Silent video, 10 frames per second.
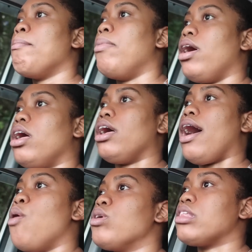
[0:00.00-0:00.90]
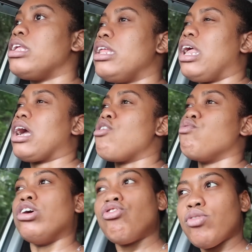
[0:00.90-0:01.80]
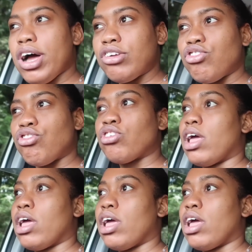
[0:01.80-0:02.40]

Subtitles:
But I wasn't in like a rush,